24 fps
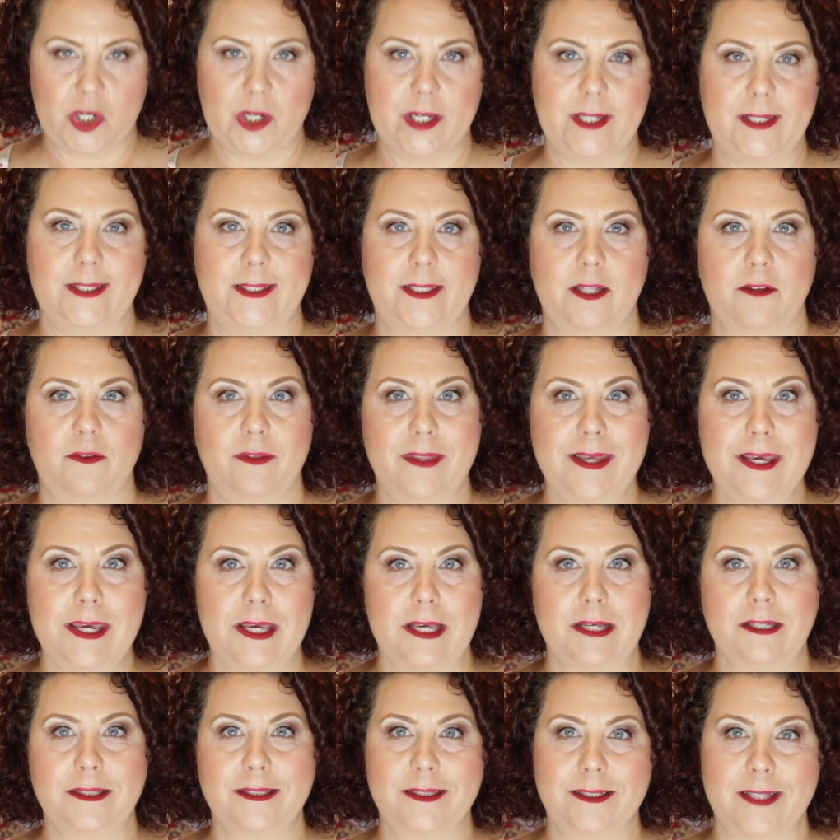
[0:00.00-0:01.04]
nice
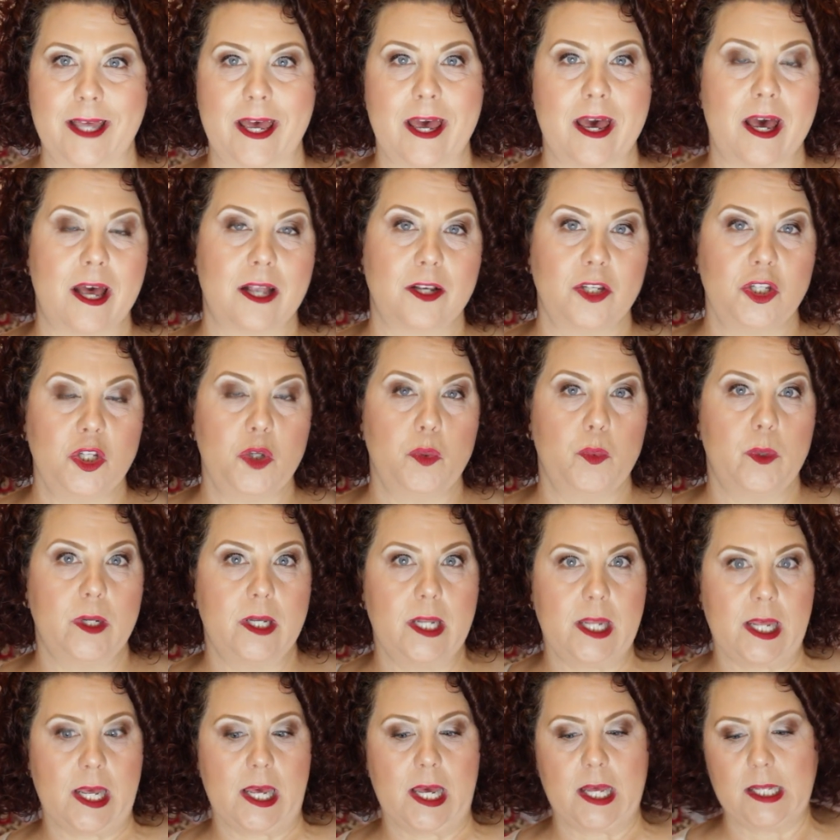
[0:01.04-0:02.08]
things that you
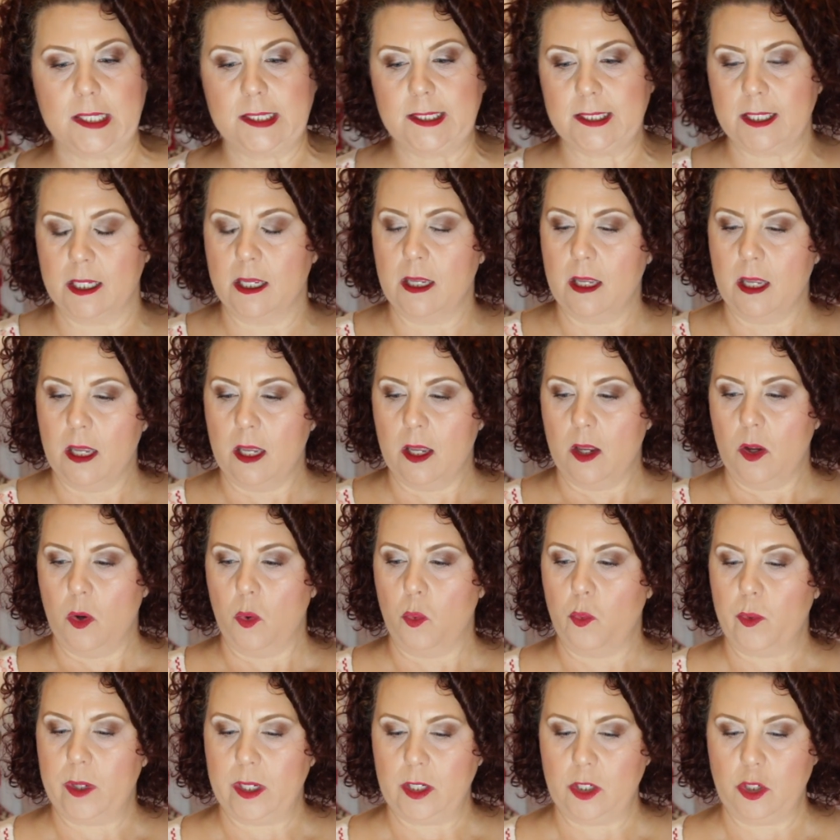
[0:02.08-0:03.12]
would get
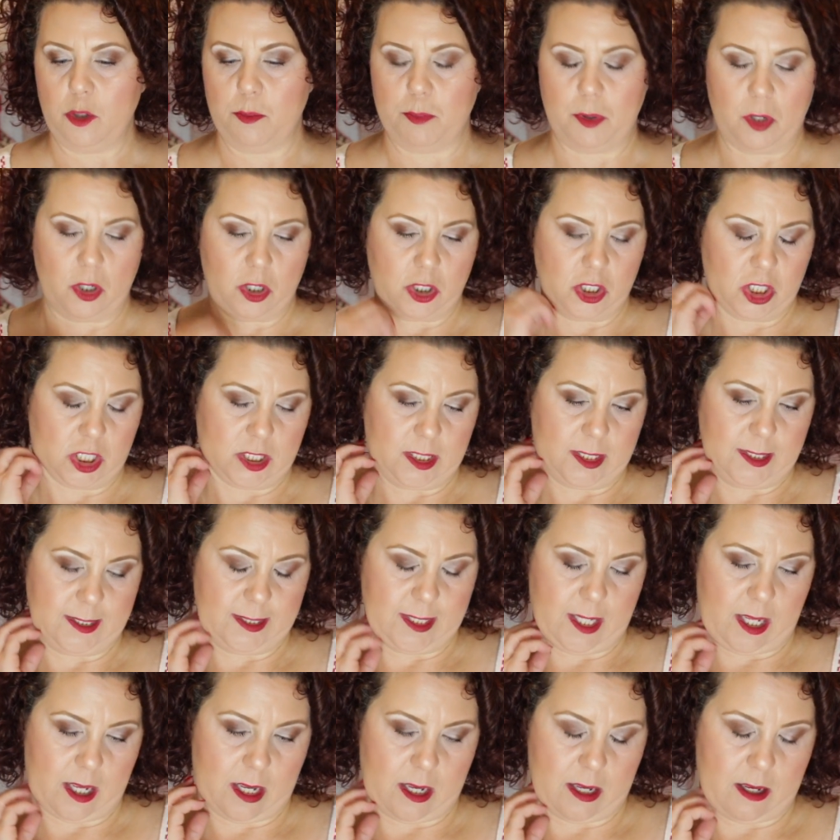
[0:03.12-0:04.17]
when you
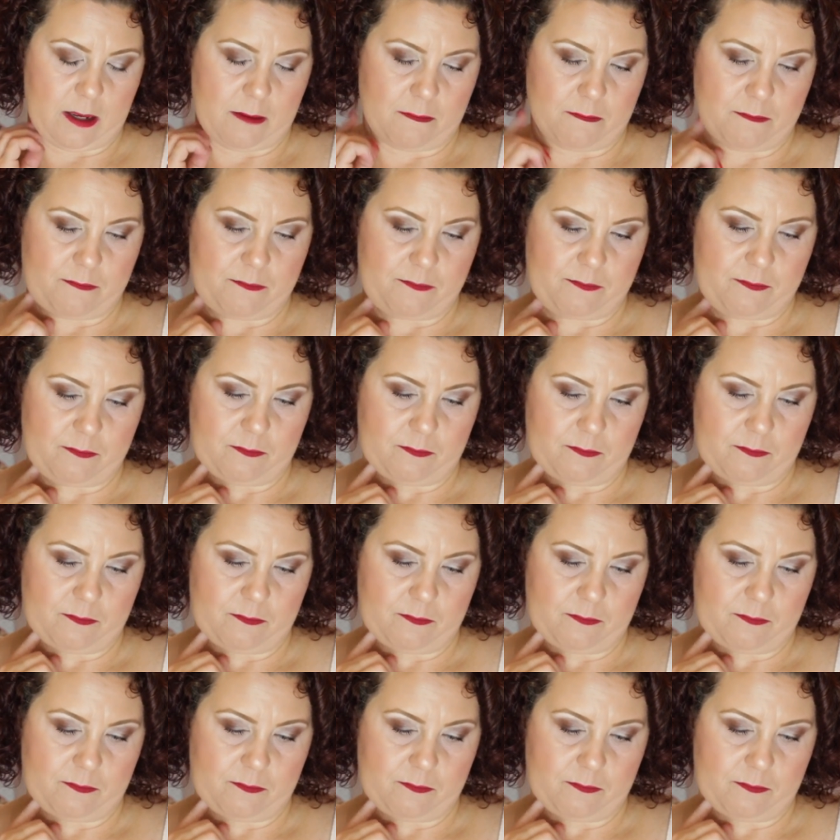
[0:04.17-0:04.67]
purchase um,